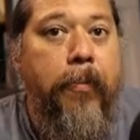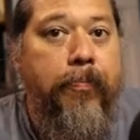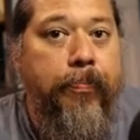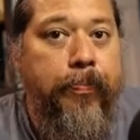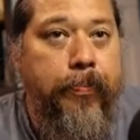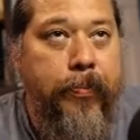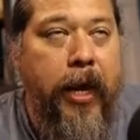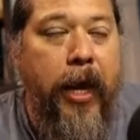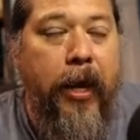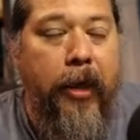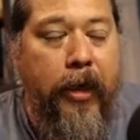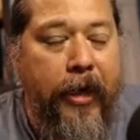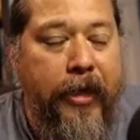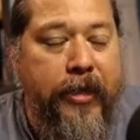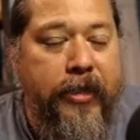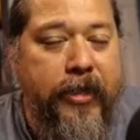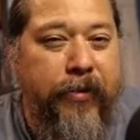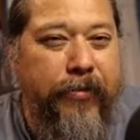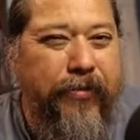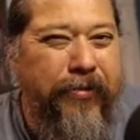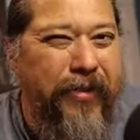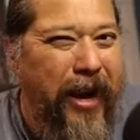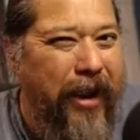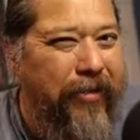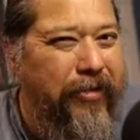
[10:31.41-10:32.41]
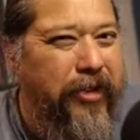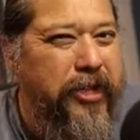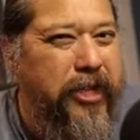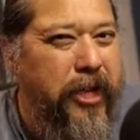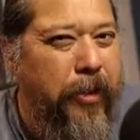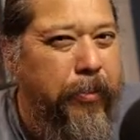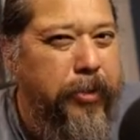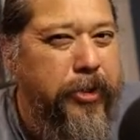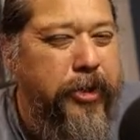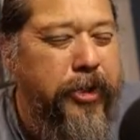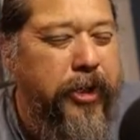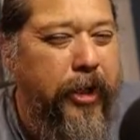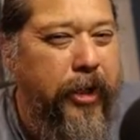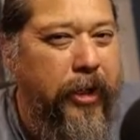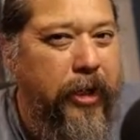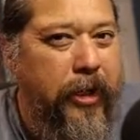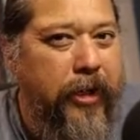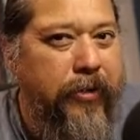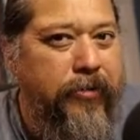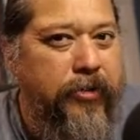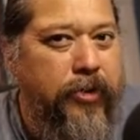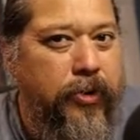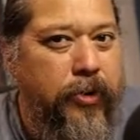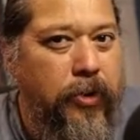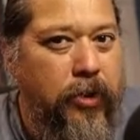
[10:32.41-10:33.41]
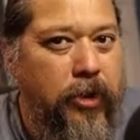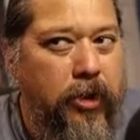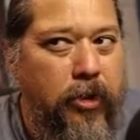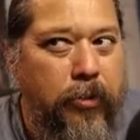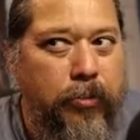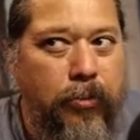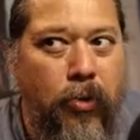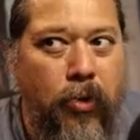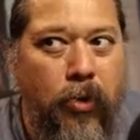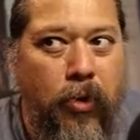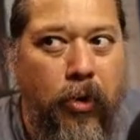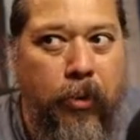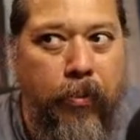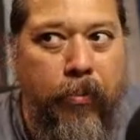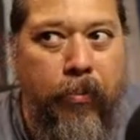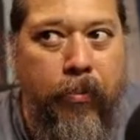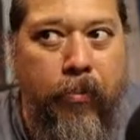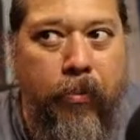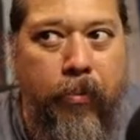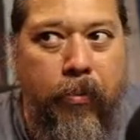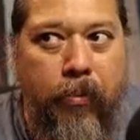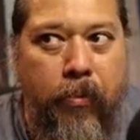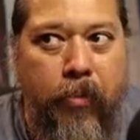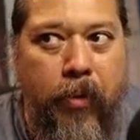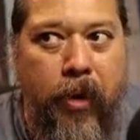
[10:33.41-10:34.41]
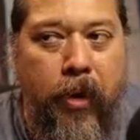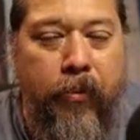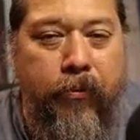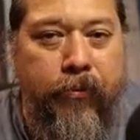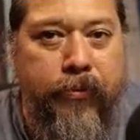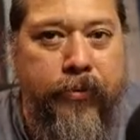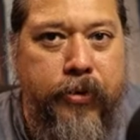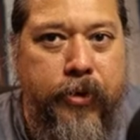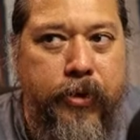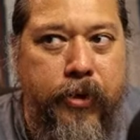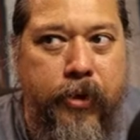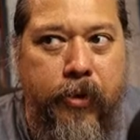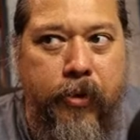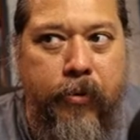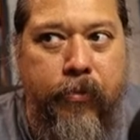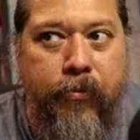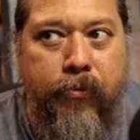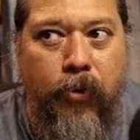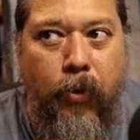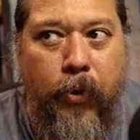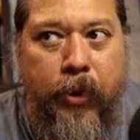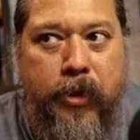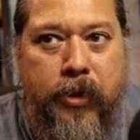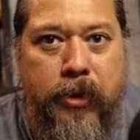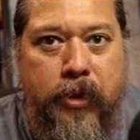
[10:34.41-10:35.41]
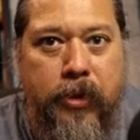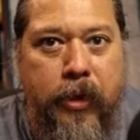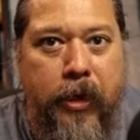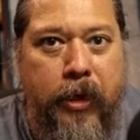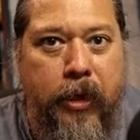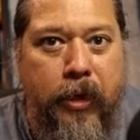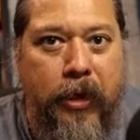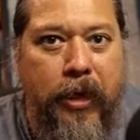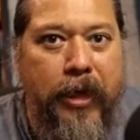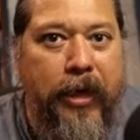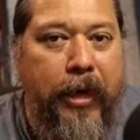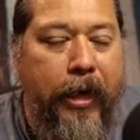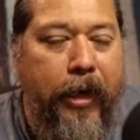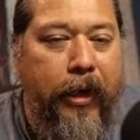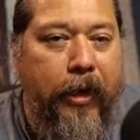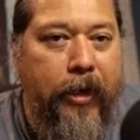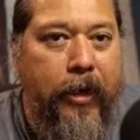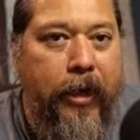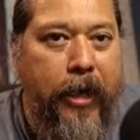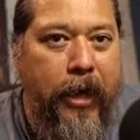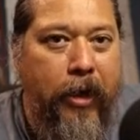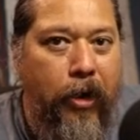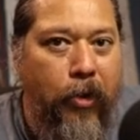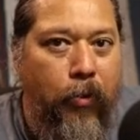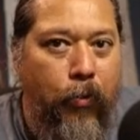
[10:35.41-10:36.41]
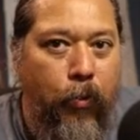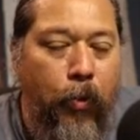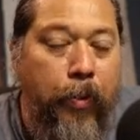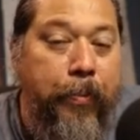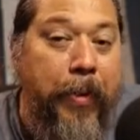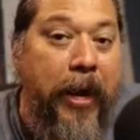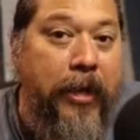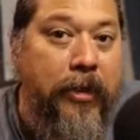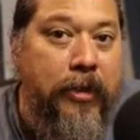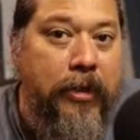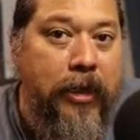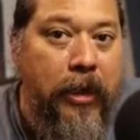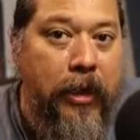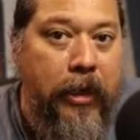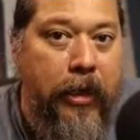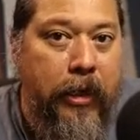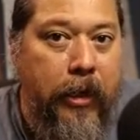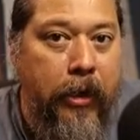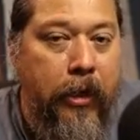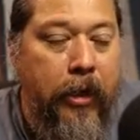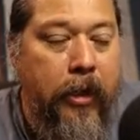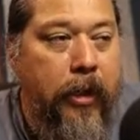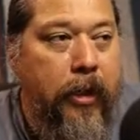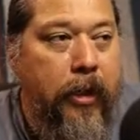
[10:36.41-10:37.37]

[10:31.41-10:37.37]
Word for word: Yeah, like I said, 5 to 10%. It gives you a little more oomph to the voice, and it remains clean.